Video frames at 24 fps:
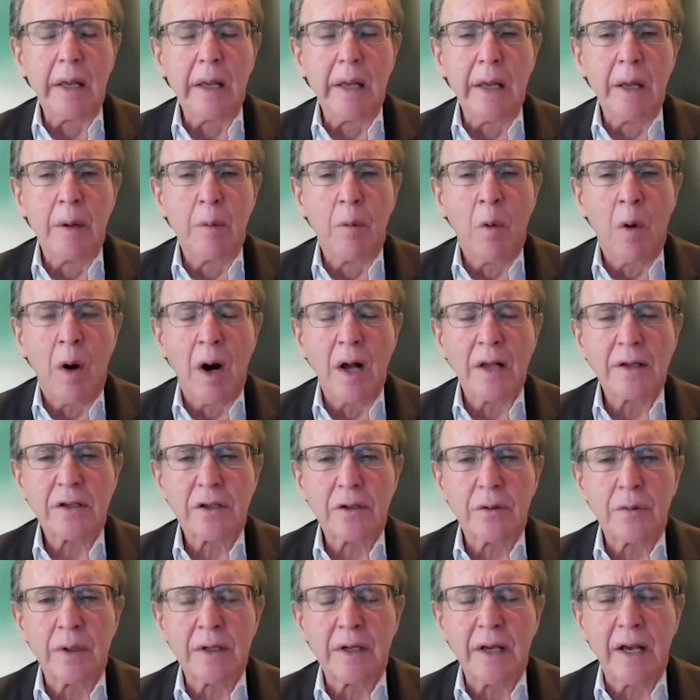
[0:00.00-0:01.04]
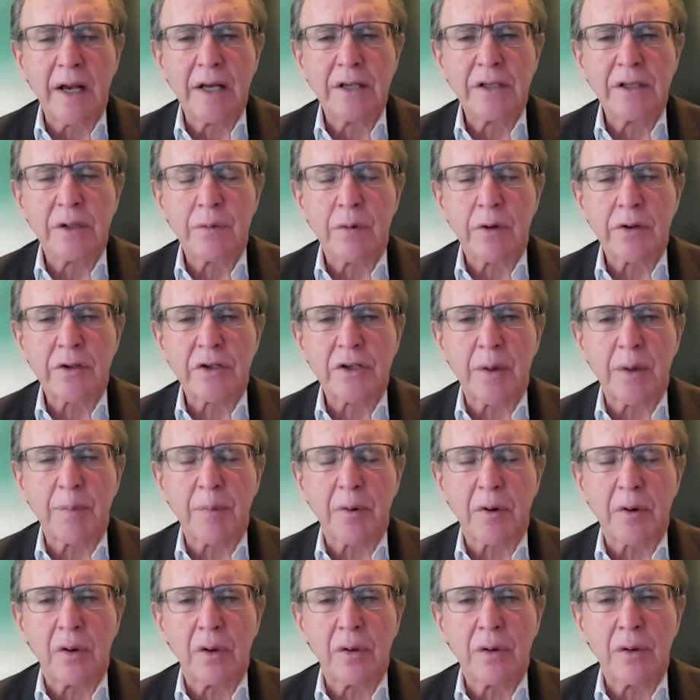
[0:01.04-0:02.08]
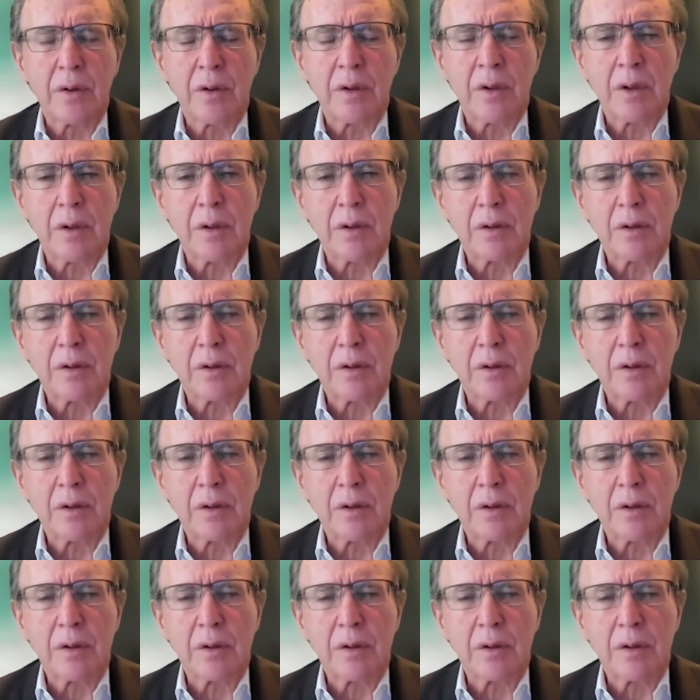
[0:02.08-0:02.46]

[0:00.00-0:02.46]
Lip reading: it wants to engage in reciprocal